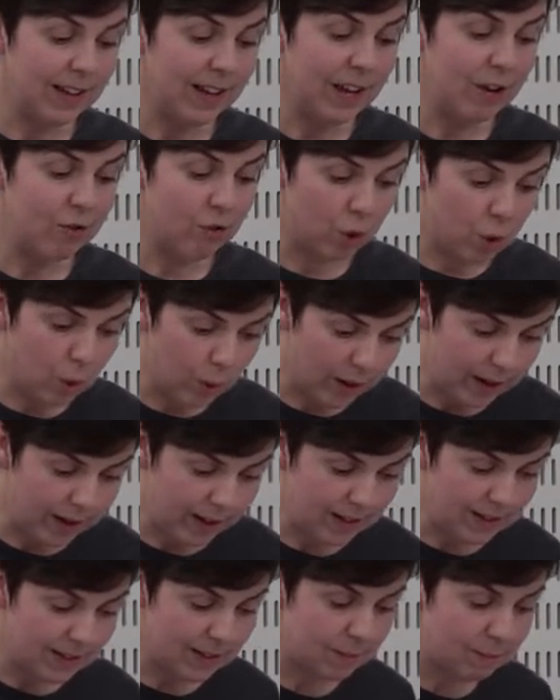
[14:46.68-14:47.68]
It
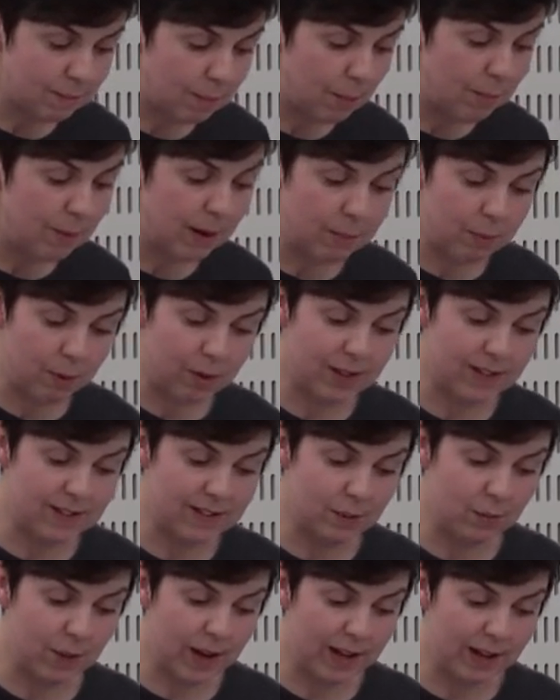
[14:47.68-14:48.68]
requires public bodies
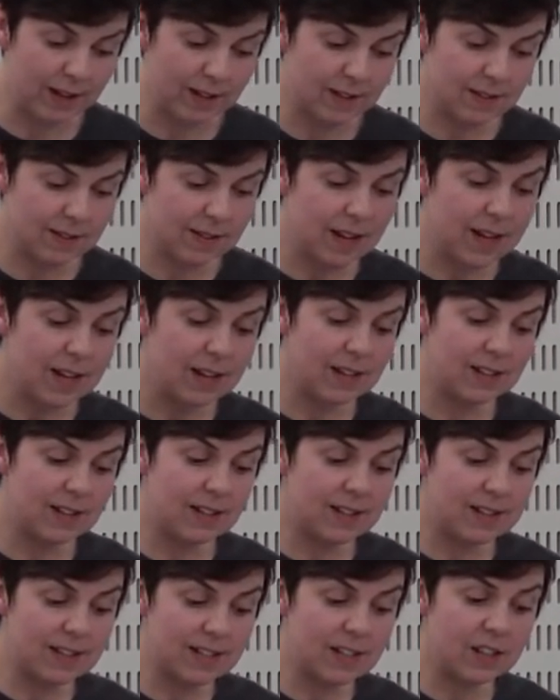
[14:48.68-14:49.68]
in Wales to
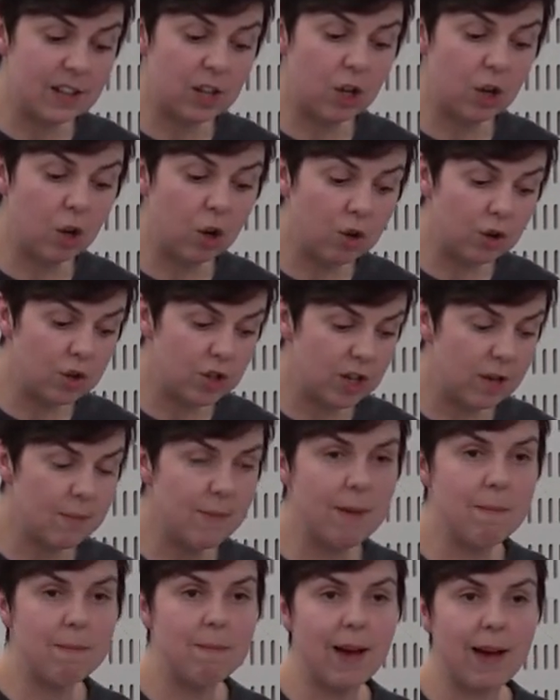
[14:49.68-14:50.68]
consider the long-term
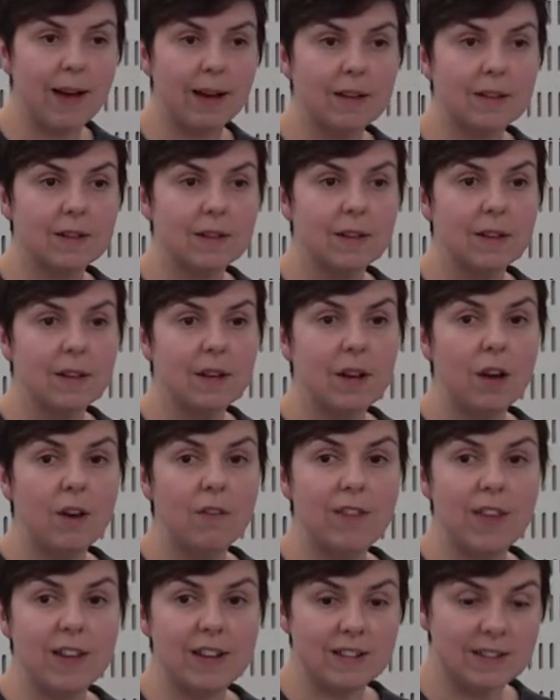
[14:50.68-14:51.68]
impact
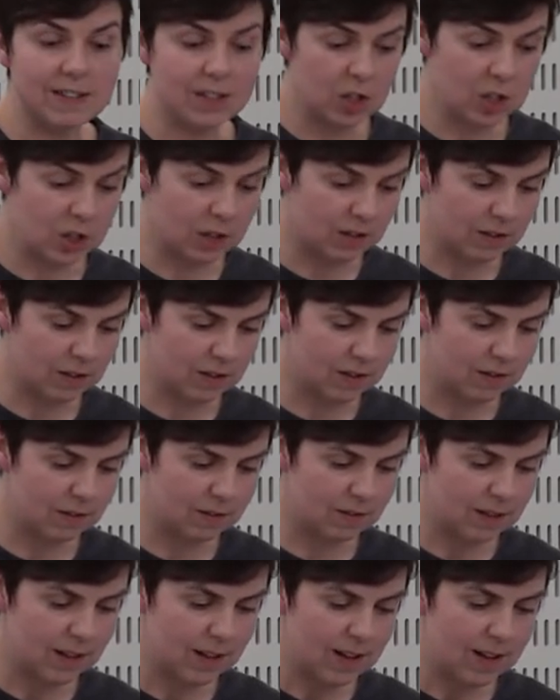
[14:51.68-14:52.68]
of their decisions,
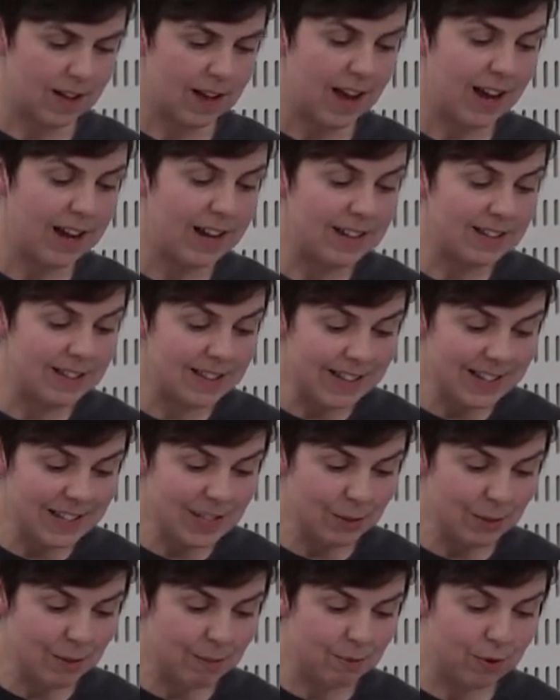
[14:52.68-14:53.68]
and it seeks
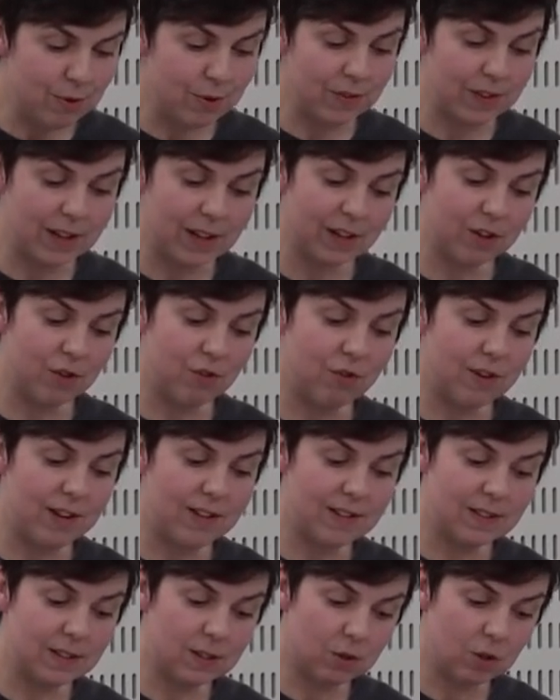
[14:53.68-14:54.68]
to improve the
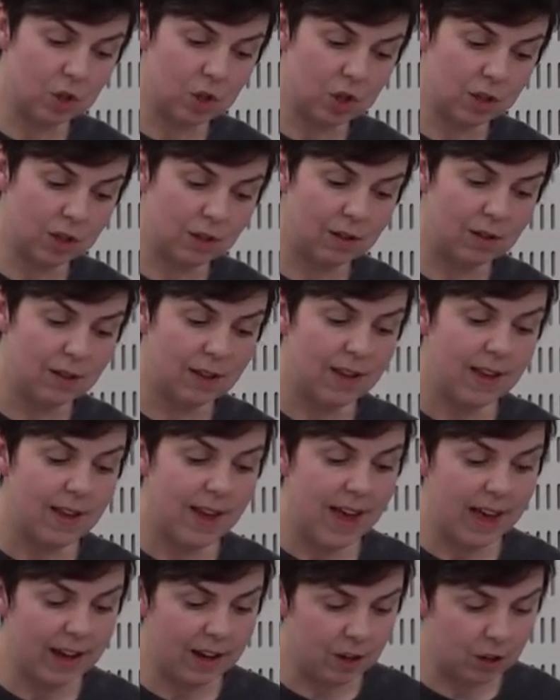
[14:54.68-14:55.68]
country's social,
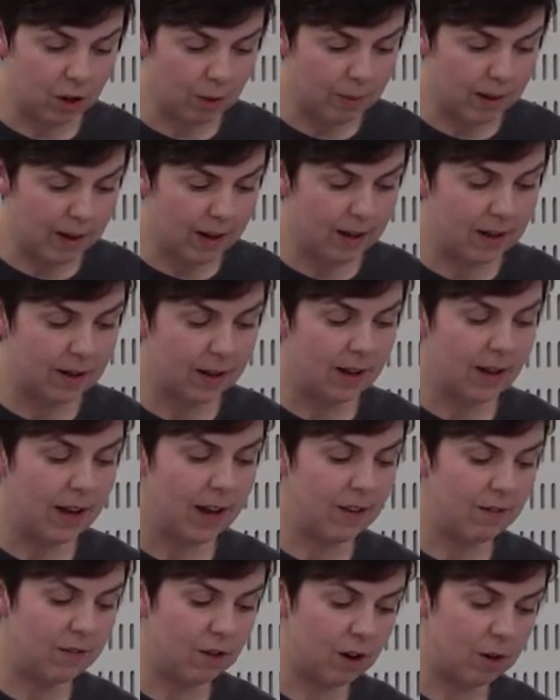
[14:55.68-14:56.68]
economic,
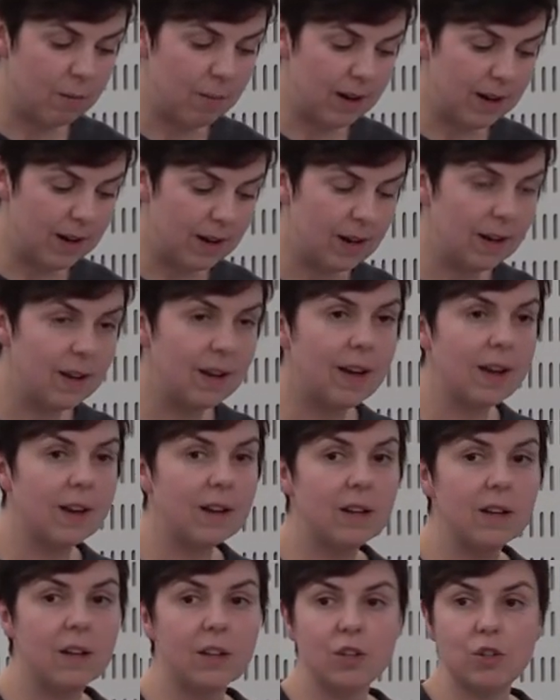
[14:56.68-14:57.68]
environmental,
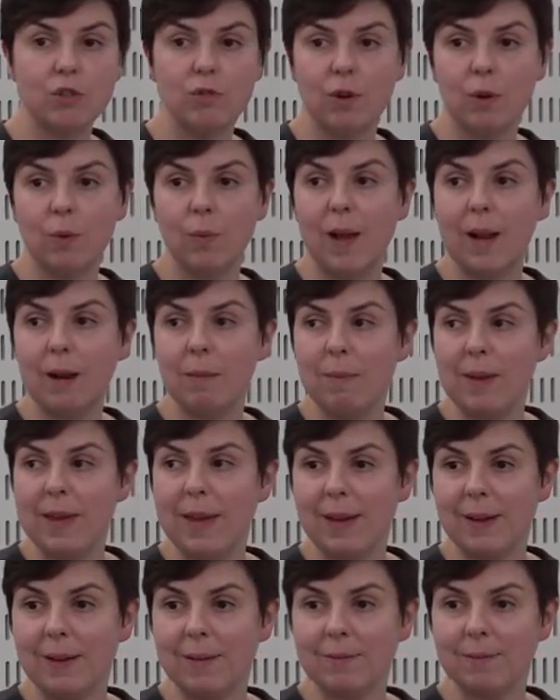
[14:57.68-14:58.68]
and cultural
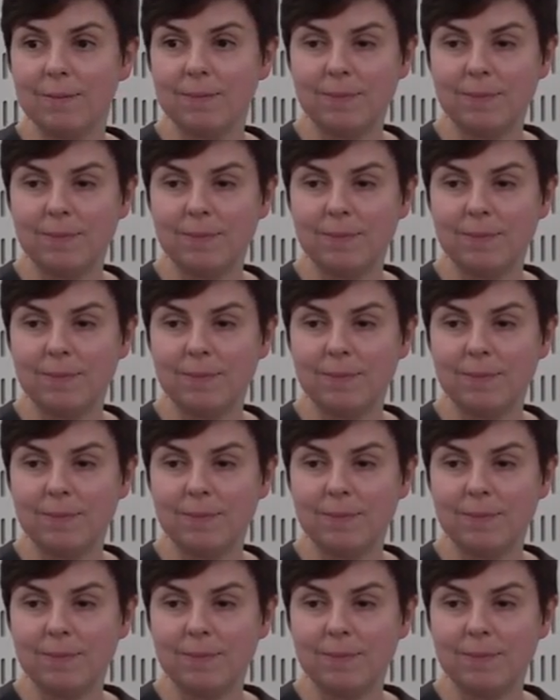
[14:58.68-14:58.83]
well-being.